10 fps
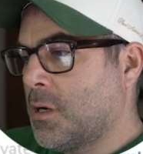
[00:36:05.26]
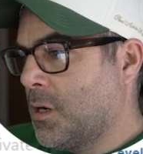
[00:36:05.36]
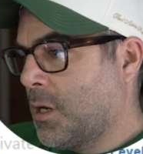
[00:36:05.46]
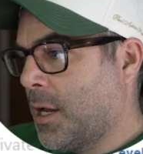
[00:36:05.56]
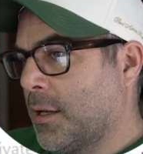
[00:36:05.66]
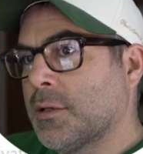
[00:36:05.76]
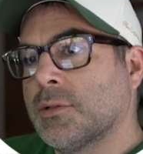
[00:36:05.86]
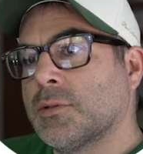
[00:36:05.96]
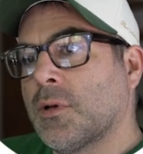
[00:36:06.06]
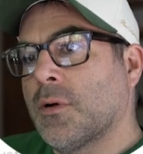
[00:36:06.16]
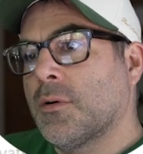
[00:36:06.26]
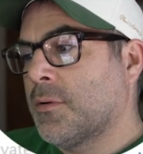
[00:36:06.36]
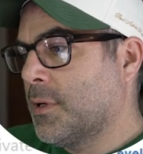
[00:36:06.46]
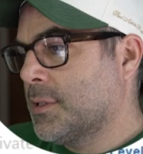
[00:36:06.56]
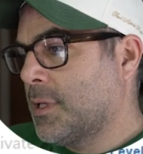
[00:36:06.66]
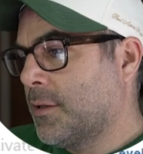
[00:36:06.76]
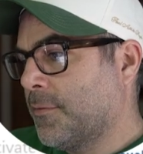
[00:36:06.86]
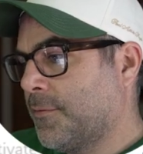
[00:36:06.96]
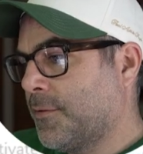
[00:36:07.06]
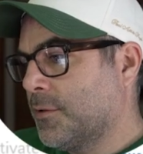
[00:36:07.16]
Okay, so it's on the
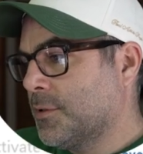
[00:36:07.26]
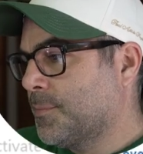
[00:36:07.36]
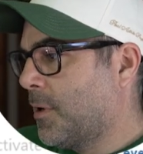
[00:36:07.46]
furthest